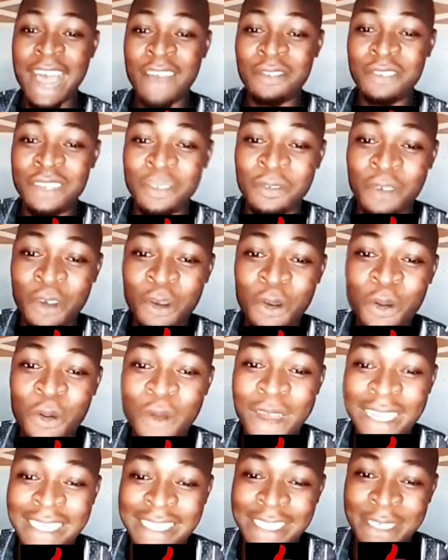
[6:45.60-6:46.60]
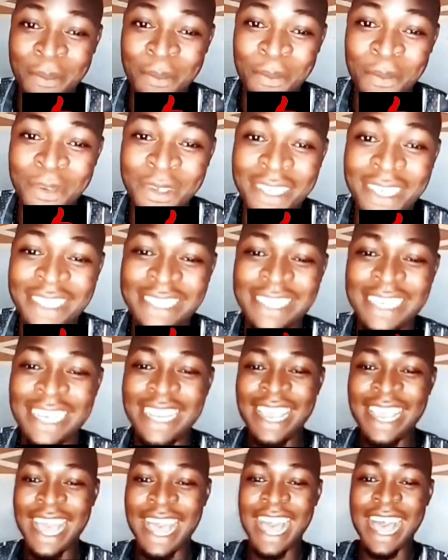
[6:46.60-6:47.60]
have the followers in peace.
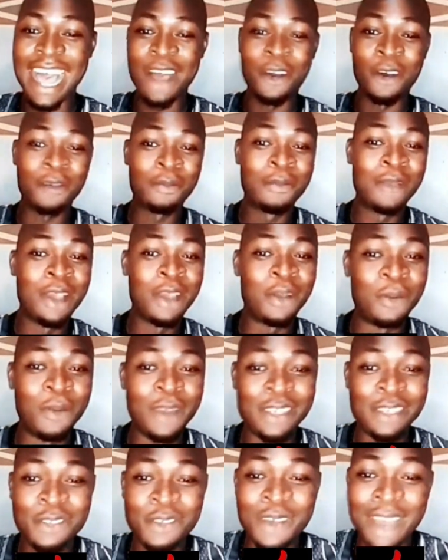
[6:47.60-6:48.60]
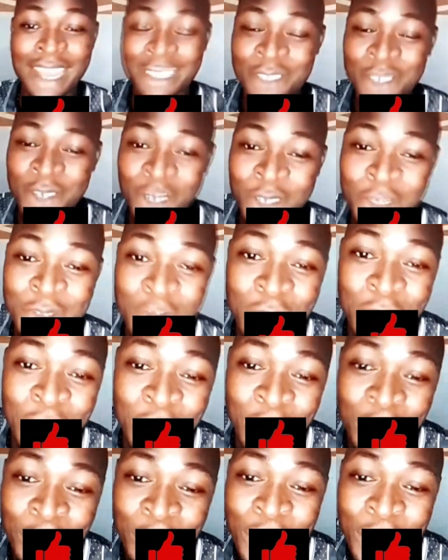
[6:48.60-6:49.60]
Westo has gone
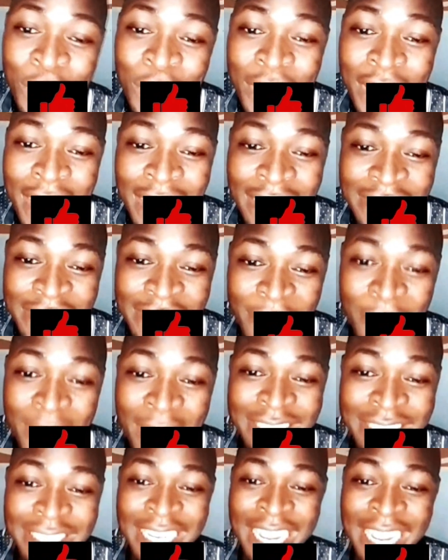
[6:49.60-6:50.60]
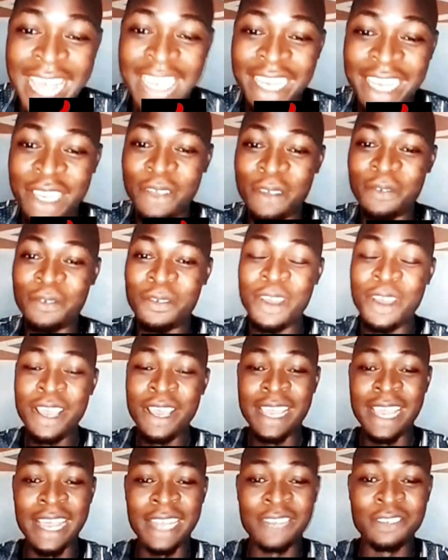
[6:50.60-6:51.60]
to a sabbatical leave.
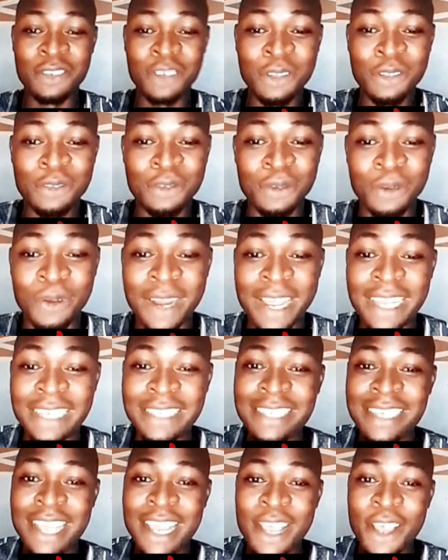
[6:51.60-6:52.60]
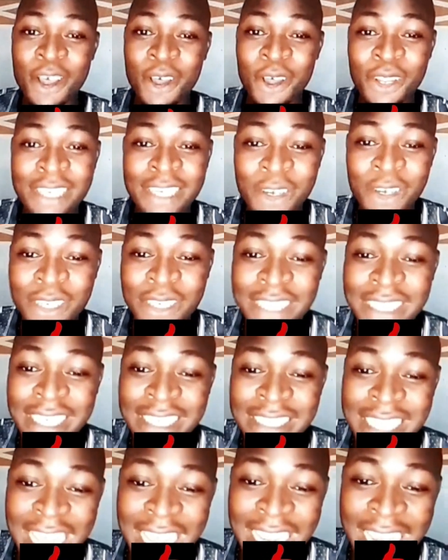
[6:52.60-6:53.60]
He has gone to rest. All the
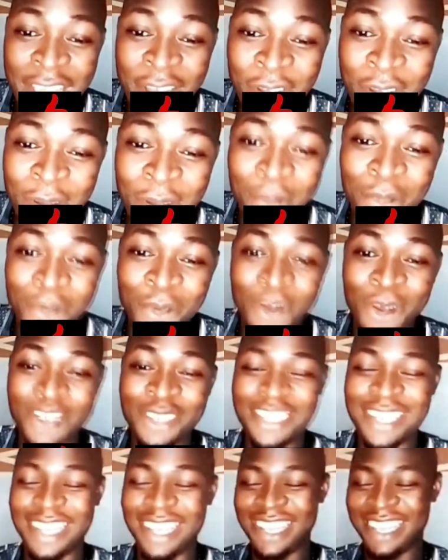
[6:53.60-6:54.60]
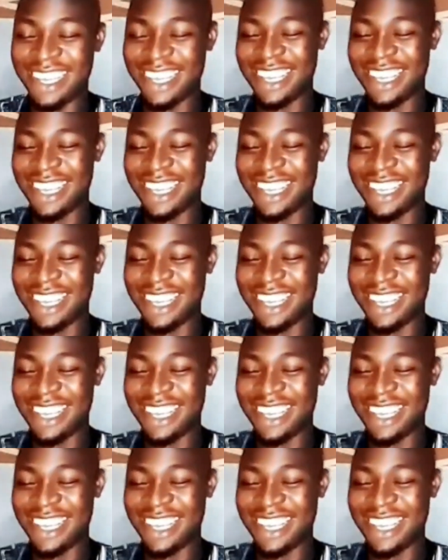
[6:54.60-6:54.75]
audience cannot come to us.